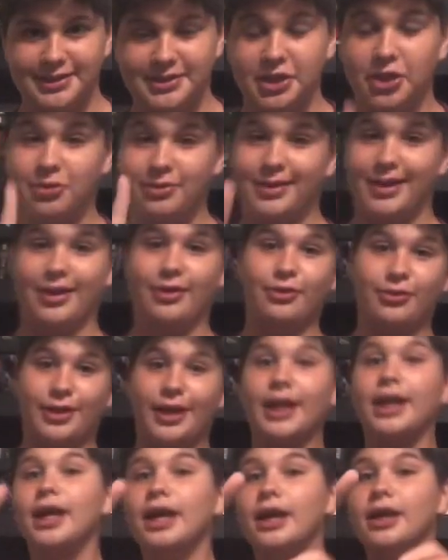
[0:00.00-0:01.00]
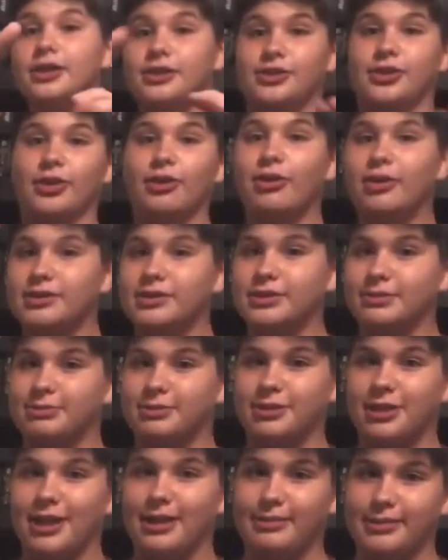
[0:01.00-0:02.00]
Okay, don't
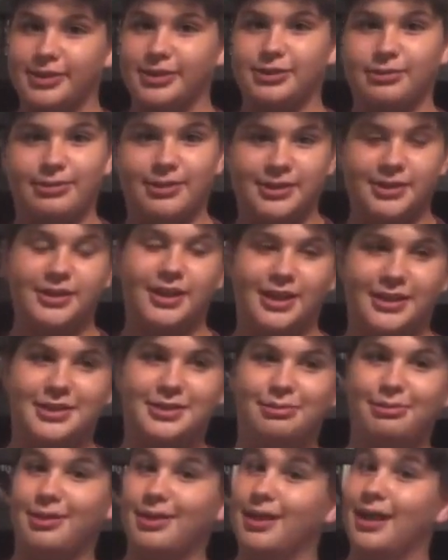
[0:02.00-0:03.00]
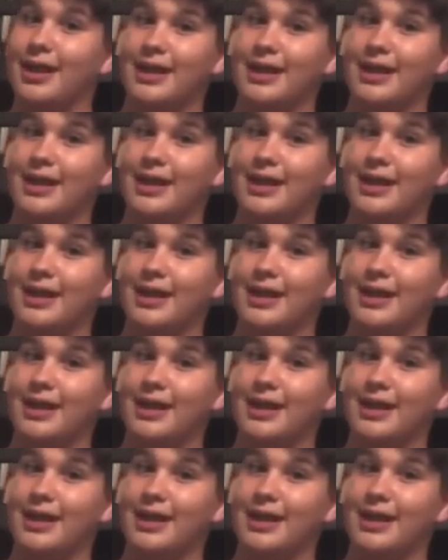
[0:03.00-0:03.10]
unsubscribe, I swear.